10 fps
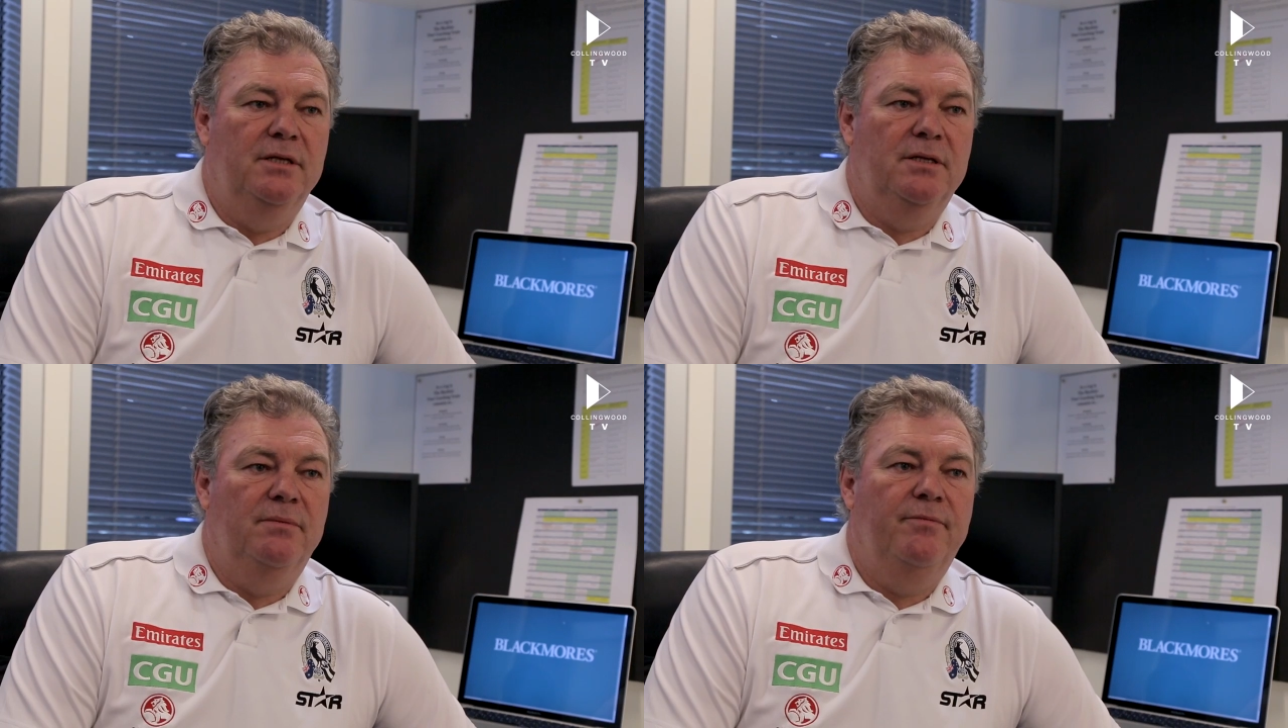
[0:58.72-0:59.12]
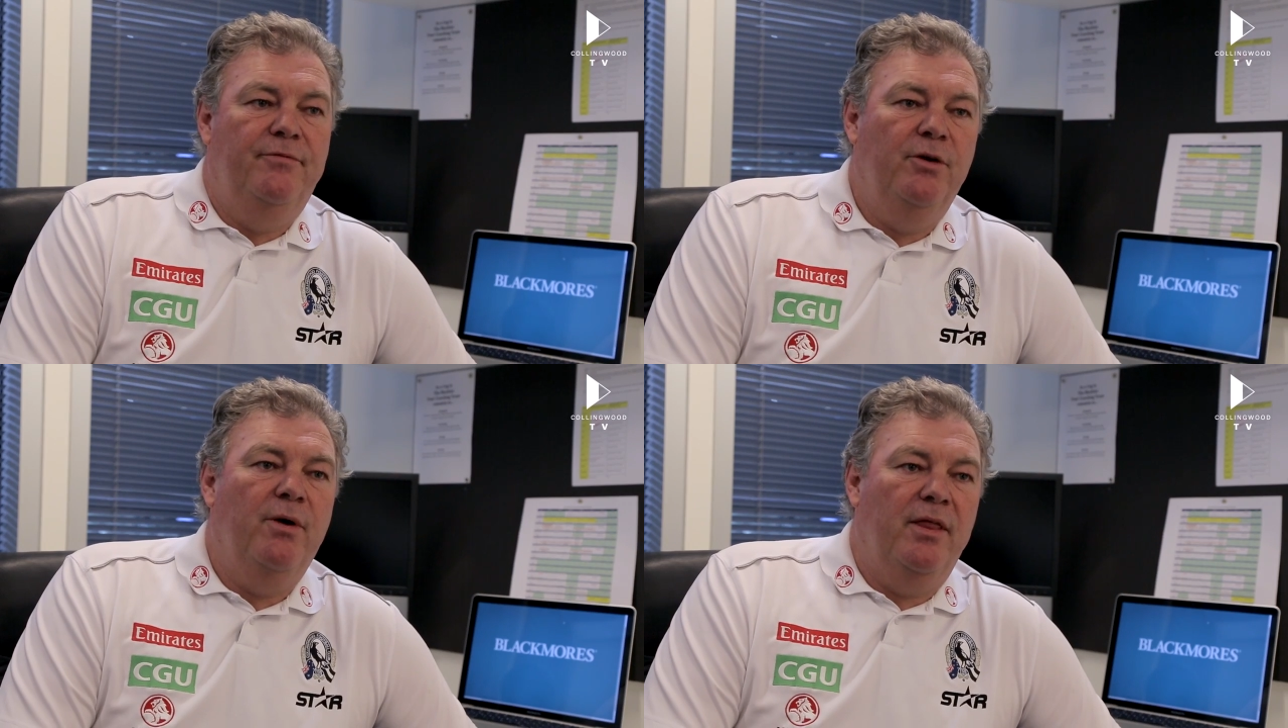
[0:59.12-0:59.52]
there's a
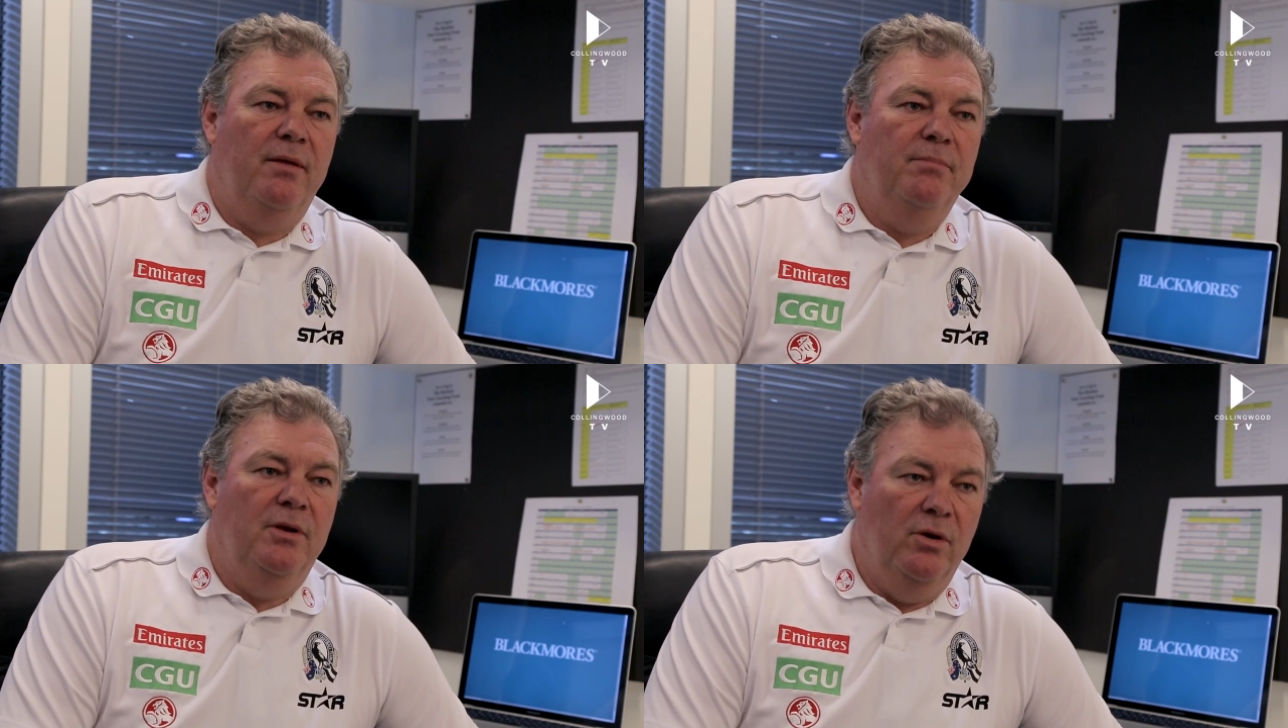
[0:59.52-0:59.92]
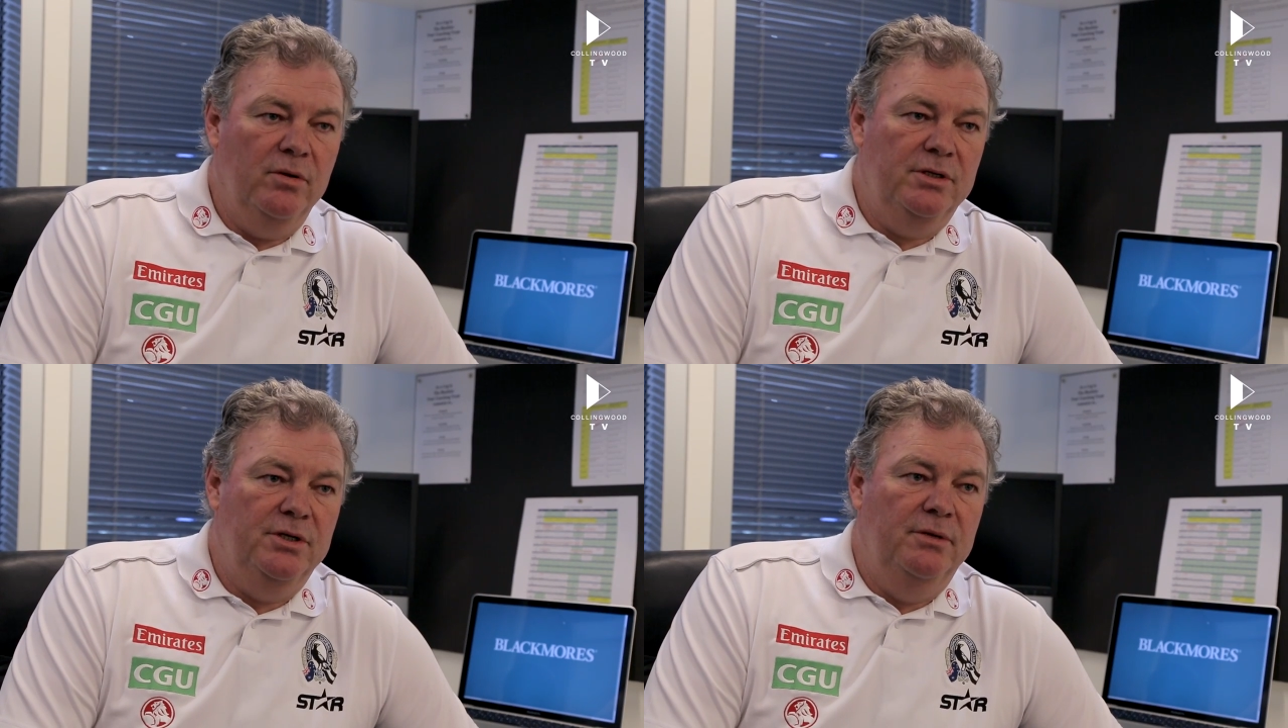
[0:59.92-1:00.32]
few other
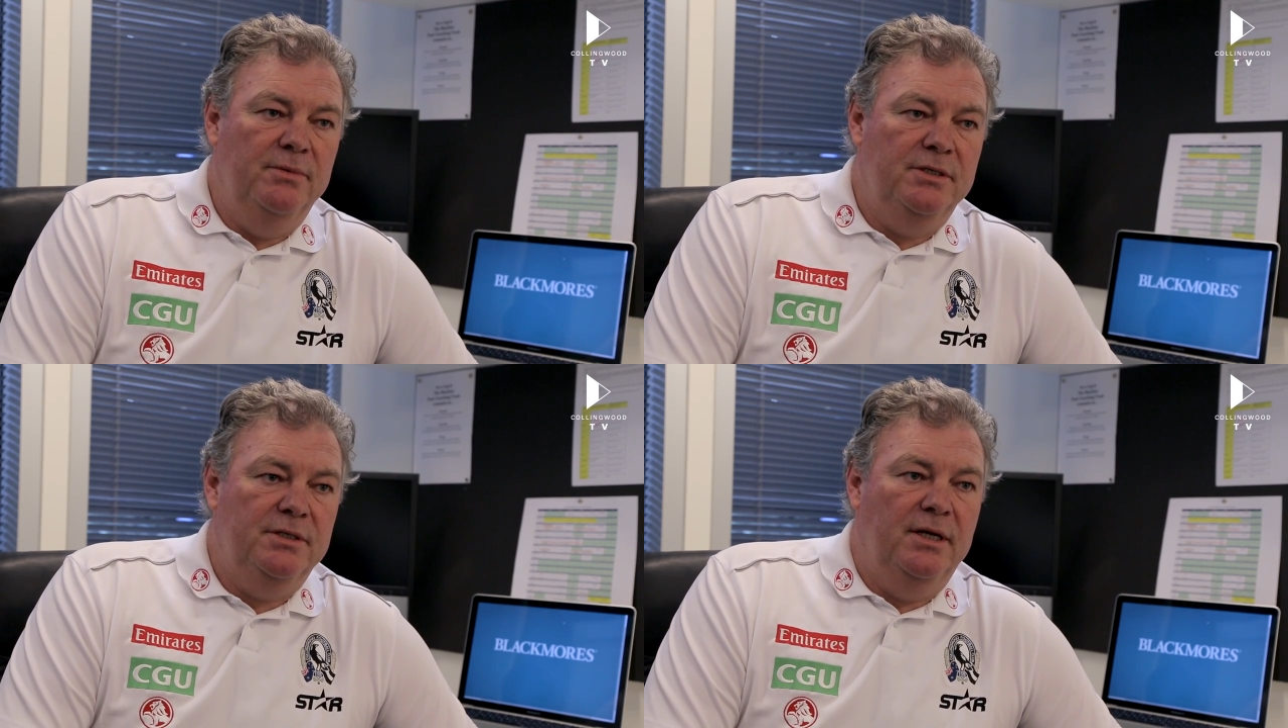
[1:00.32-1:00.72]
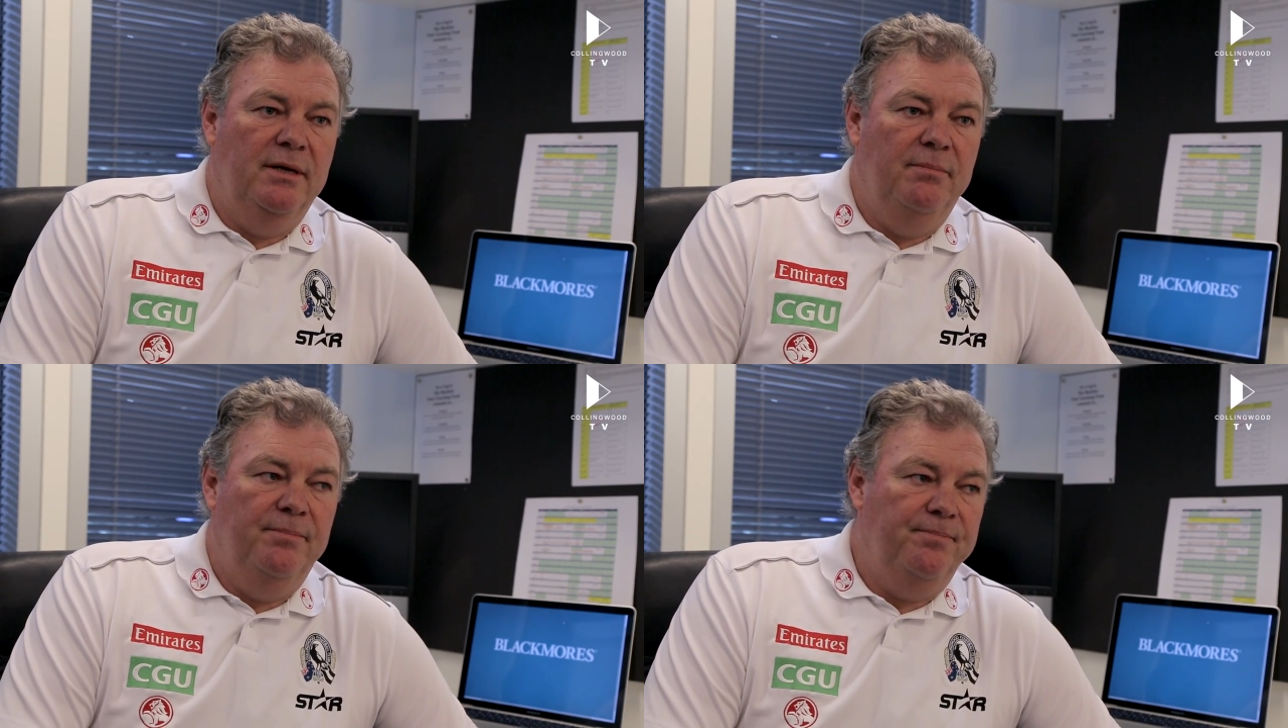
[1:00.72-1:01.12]
longer termers.
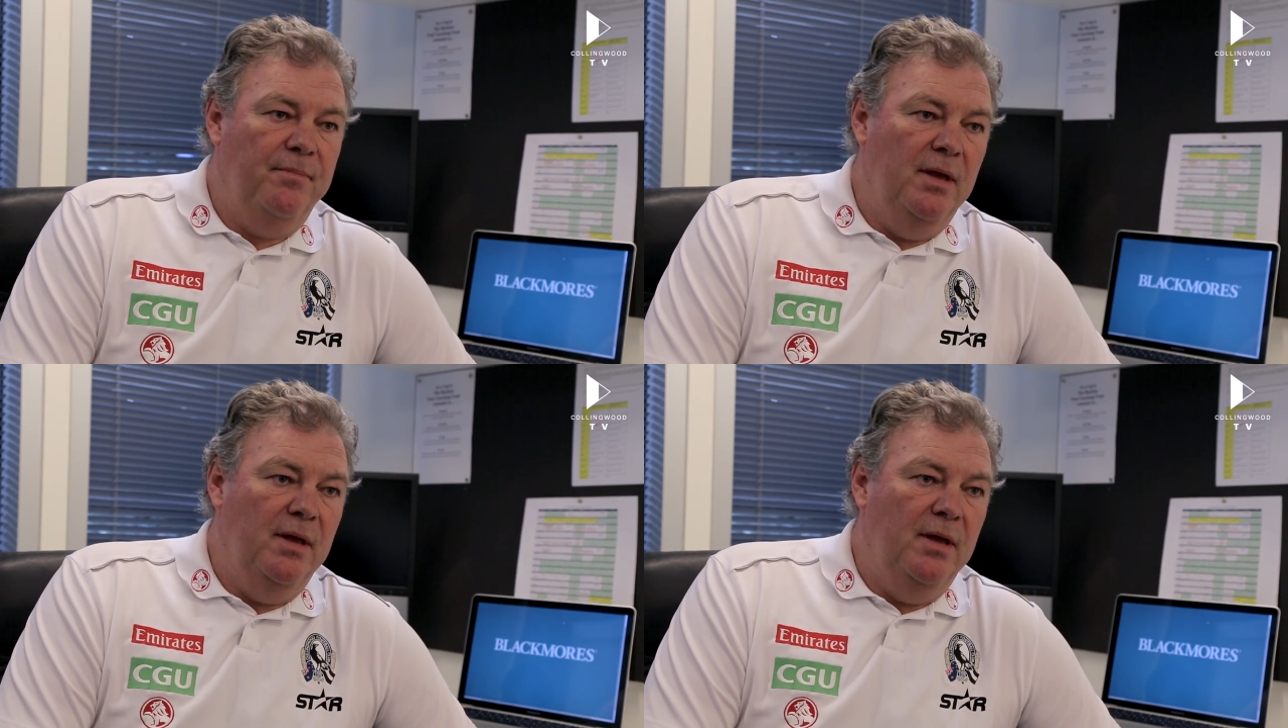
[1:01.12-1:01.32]
Um,